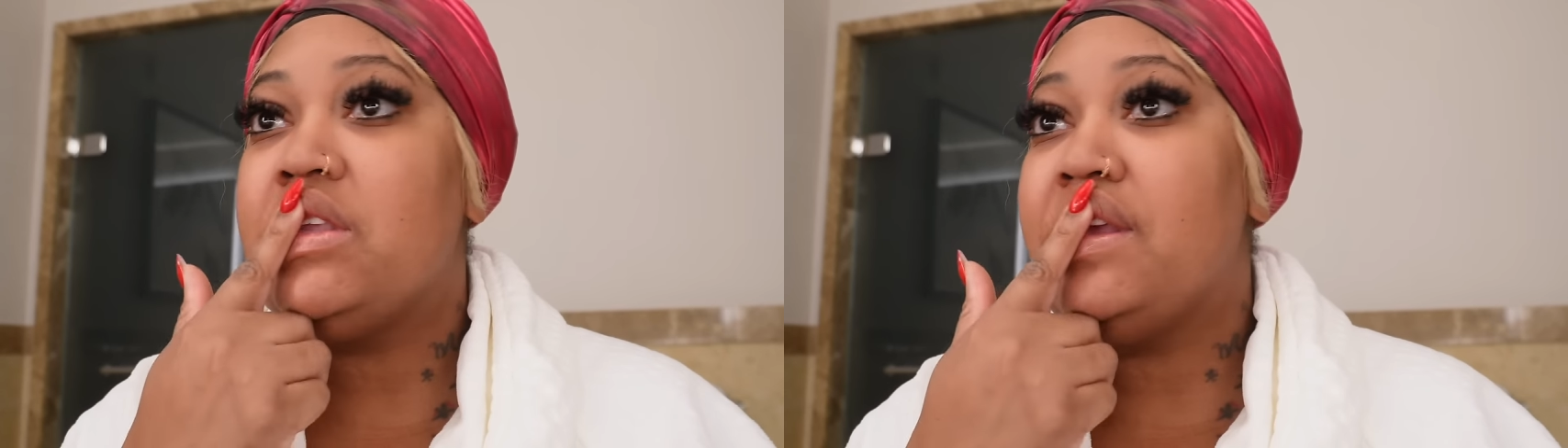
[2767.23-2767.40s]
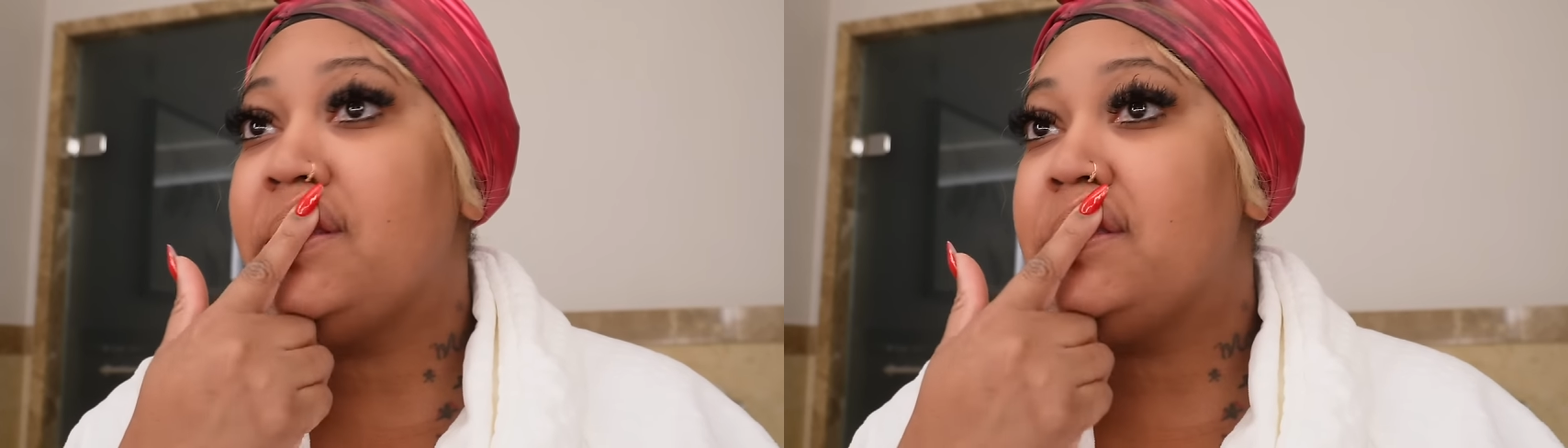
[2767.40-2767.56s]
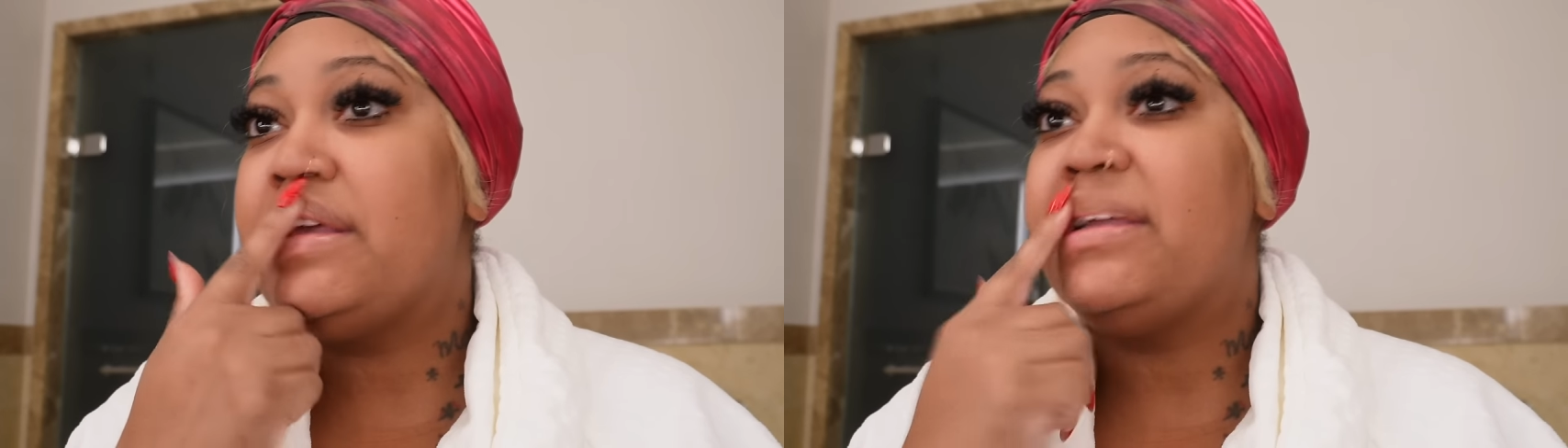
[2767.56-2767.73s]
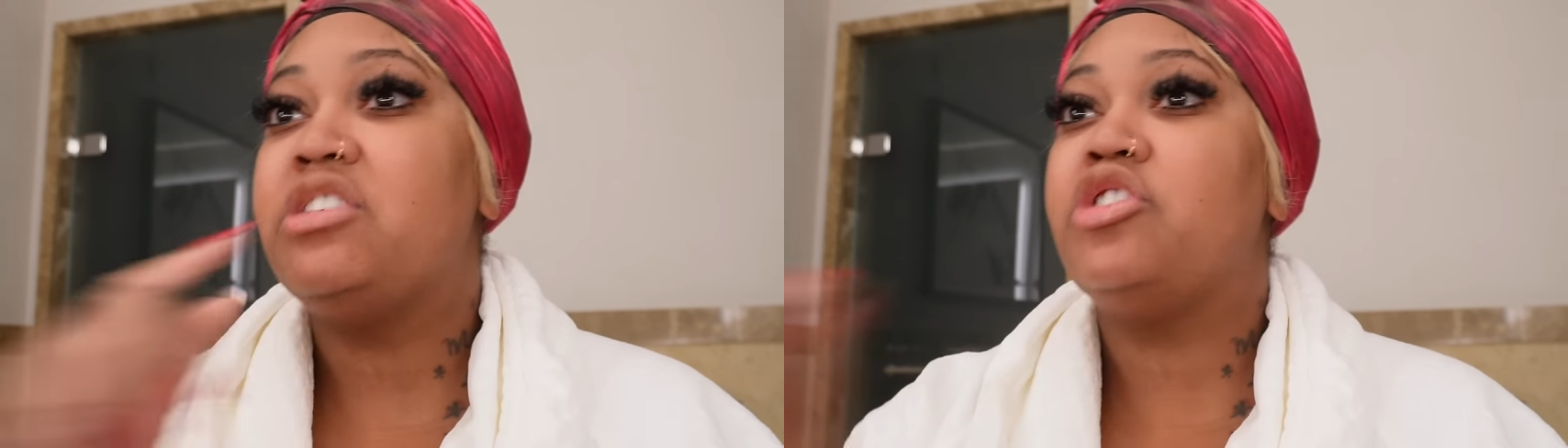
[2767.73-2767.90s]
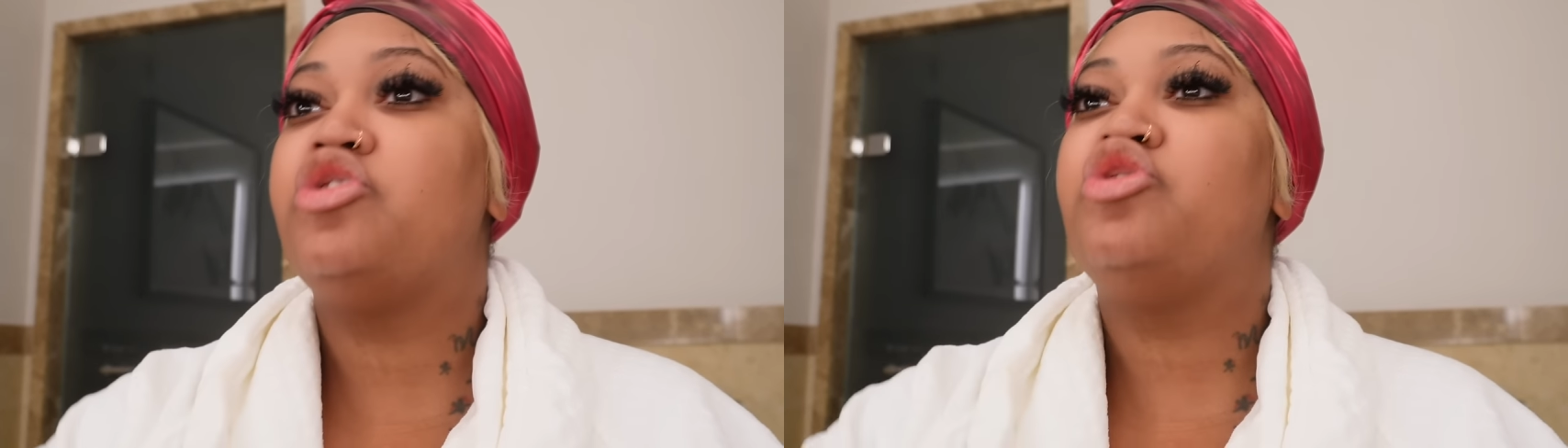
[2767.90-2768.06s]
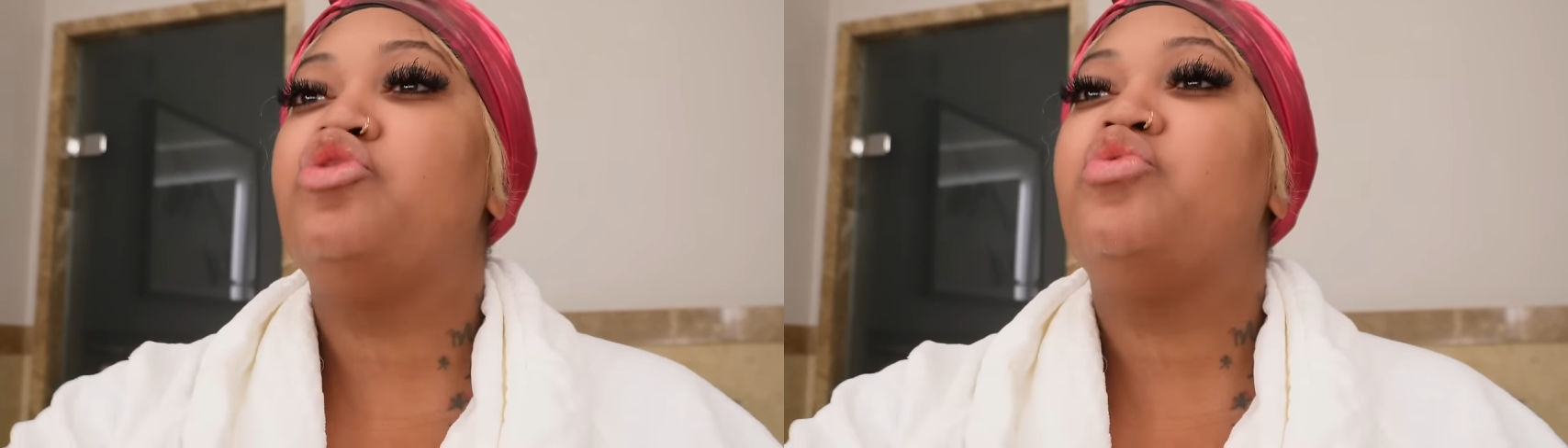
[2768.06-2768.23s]
these things
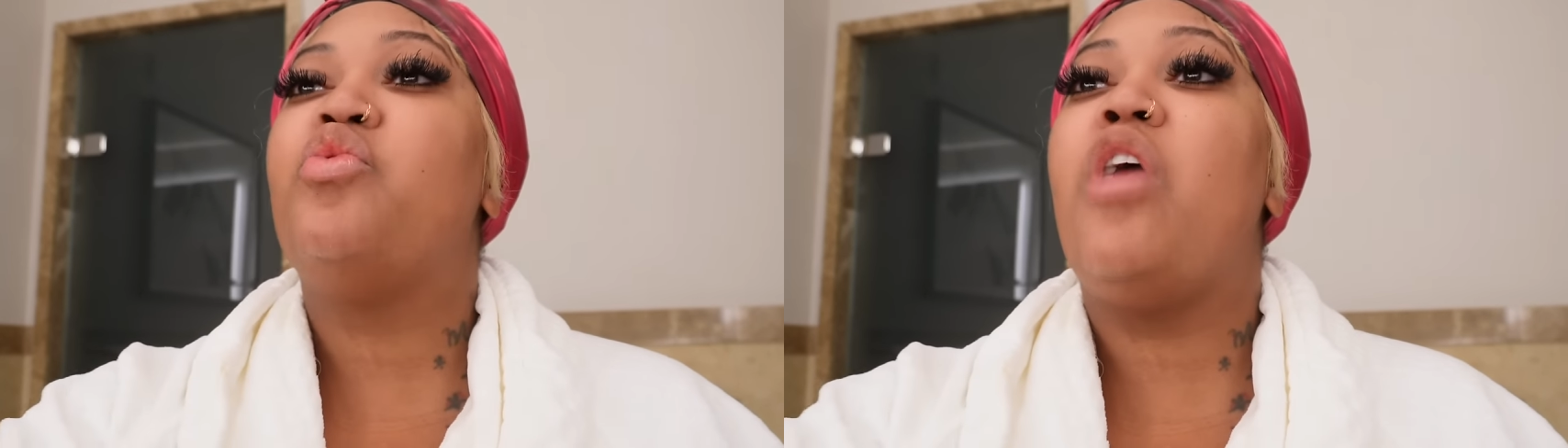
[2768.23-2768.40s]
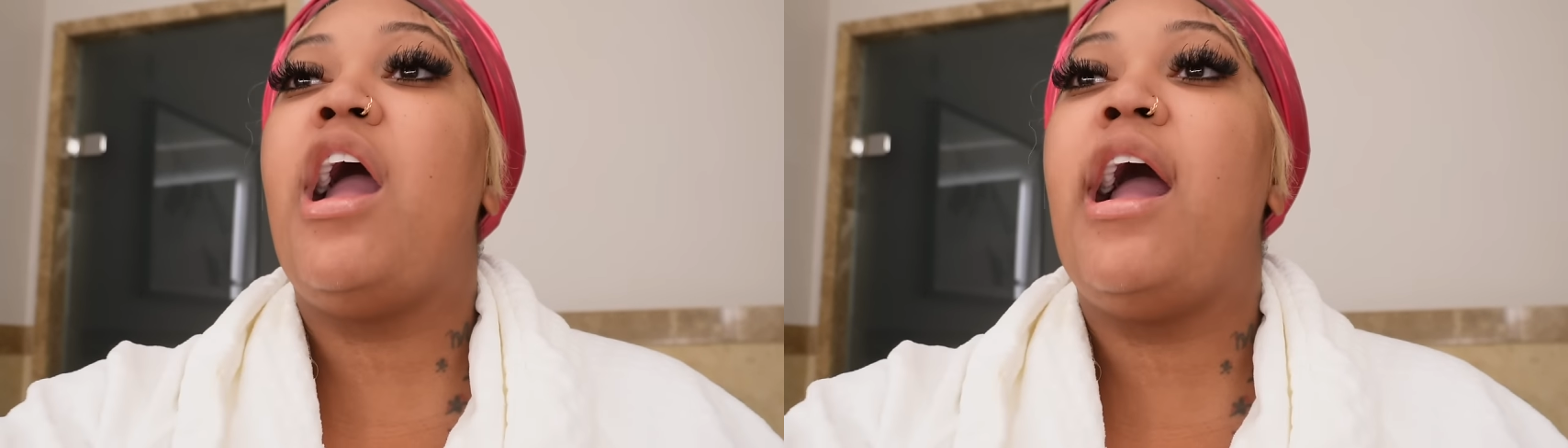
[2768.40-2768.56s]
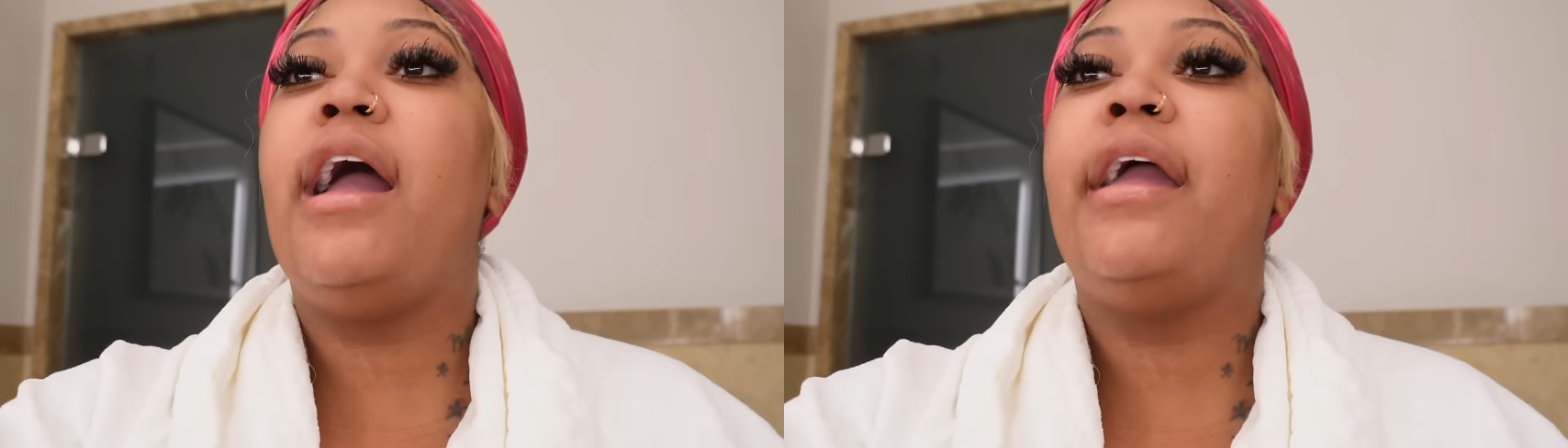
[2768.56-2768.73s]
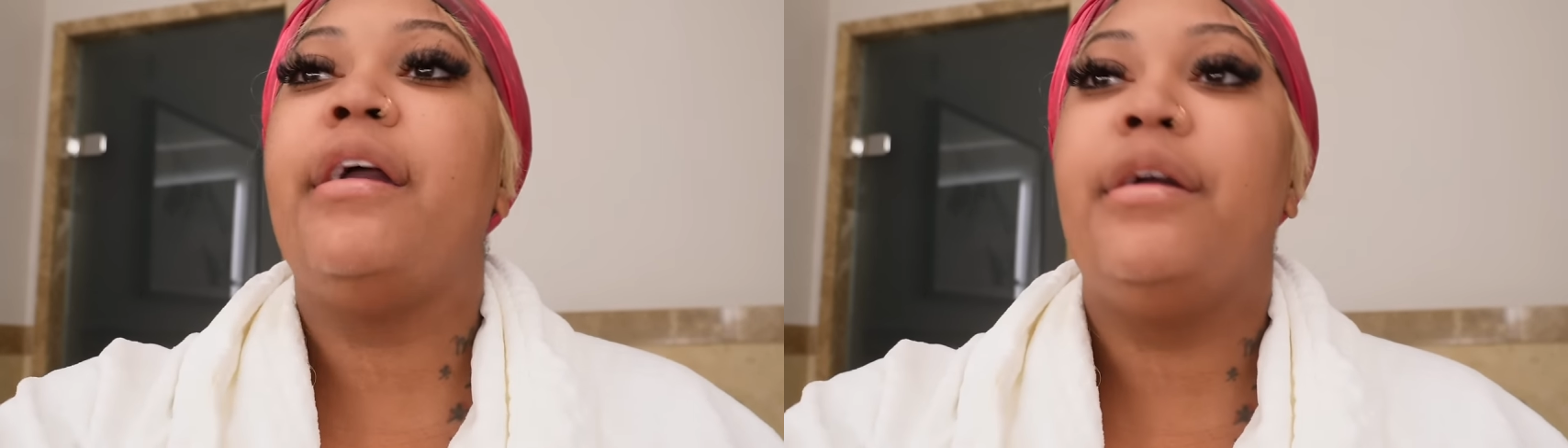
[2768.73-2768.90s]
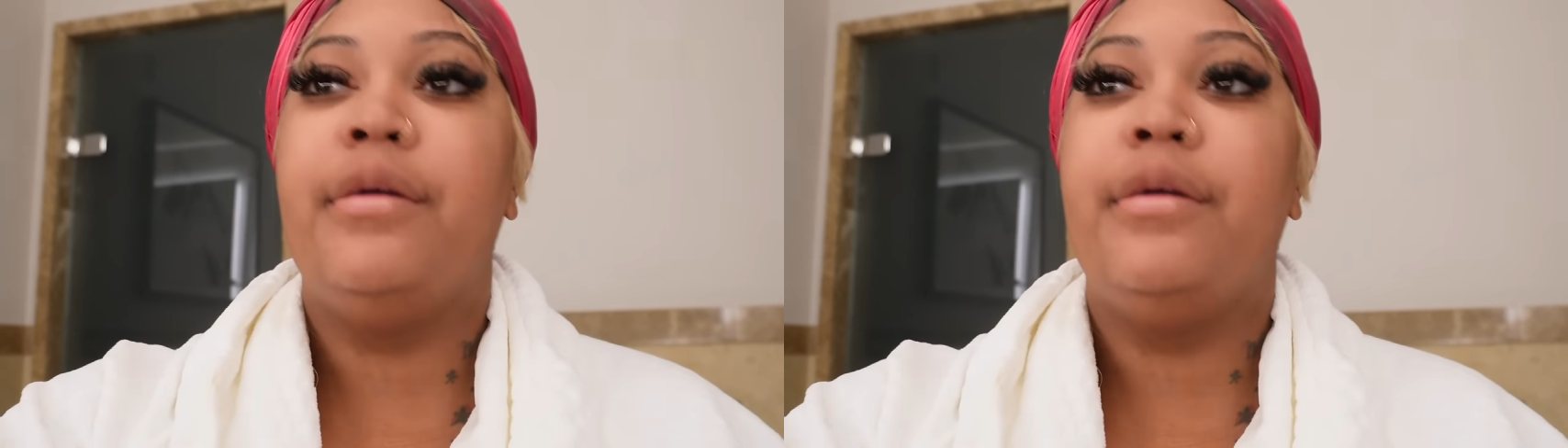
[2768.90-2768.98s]
is dry.